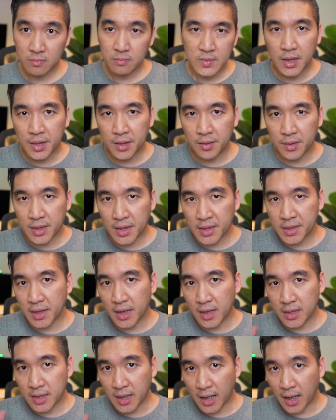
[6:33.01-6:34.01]
And so this
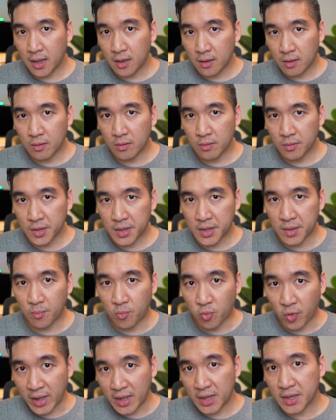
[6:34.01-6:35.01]
entails
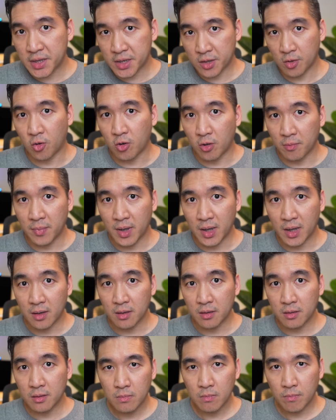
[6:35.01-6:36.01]

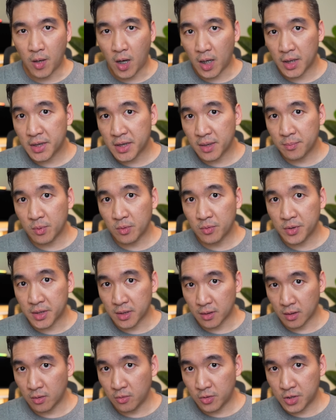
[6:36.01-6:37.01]
brainstorming possible
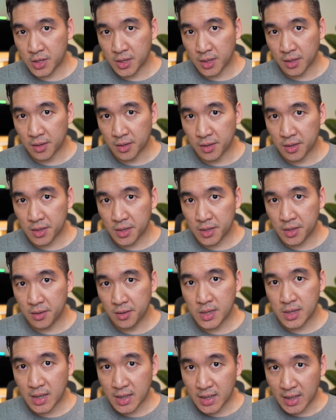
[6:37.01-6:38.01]
solutions
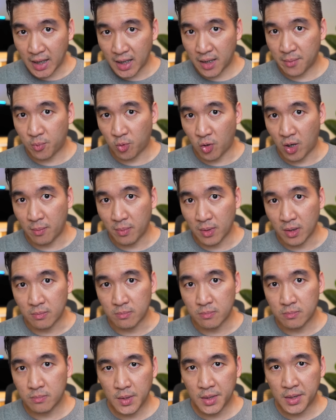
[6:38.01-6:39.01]
to the data
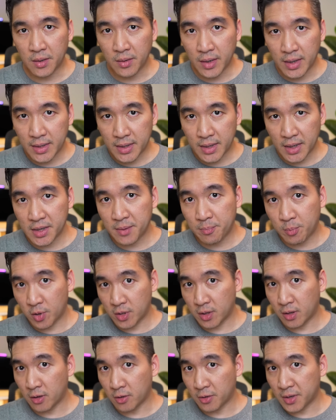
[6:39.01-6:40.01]
problem. And so in this
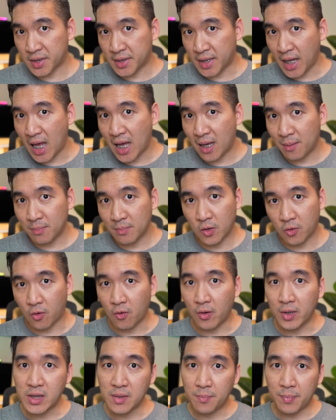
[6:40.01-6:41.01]
particular step, you're
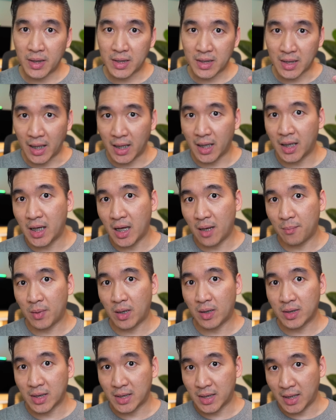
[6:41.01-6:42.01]
going to be thinking
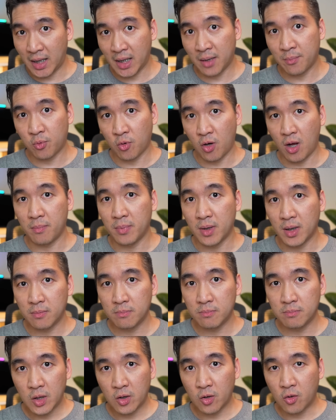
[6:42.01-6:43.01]
about the data
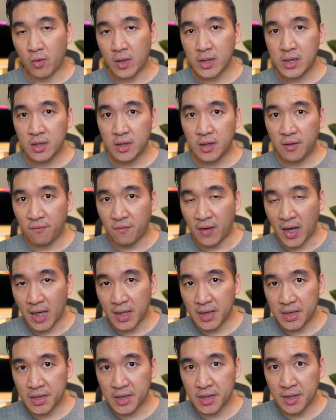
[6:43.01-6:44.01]
problem. You're going to
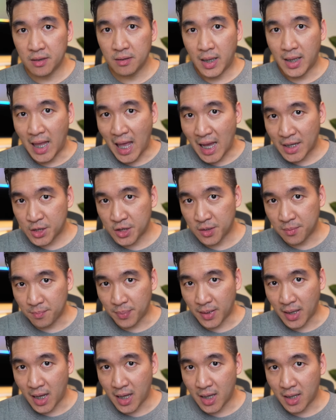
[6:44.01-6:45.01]
devise an action
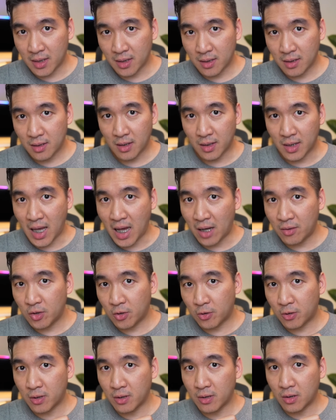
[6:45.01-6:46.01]
plan and how
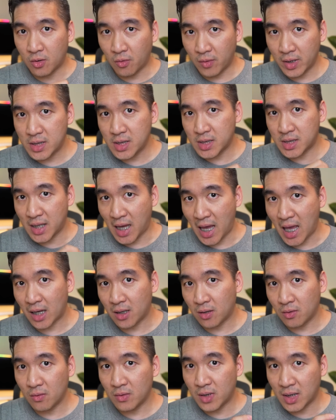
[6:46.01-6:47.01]
you're going to
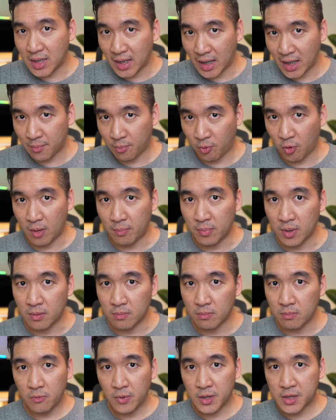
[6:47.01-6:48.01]
tackle the data problem.
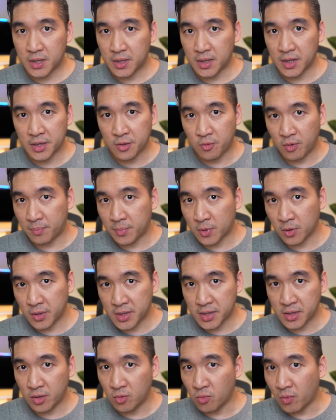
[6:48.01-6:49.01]
Which
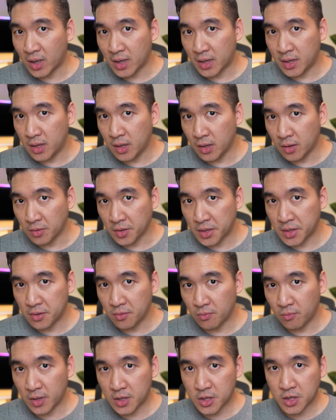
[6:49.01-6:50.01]
descriptors do you want to use?
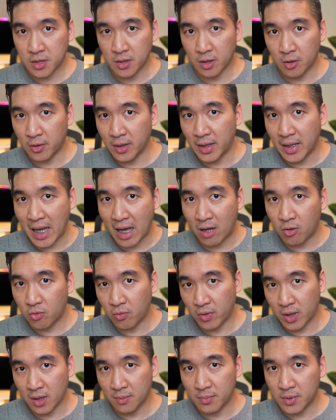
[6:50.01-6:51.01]
Which learning
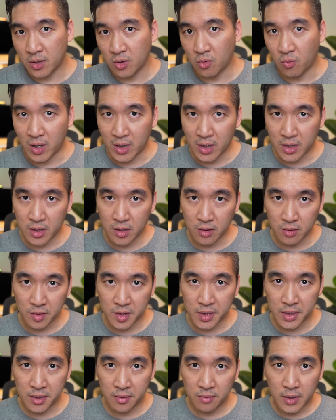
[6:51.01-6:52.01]
algorithm do you want to use?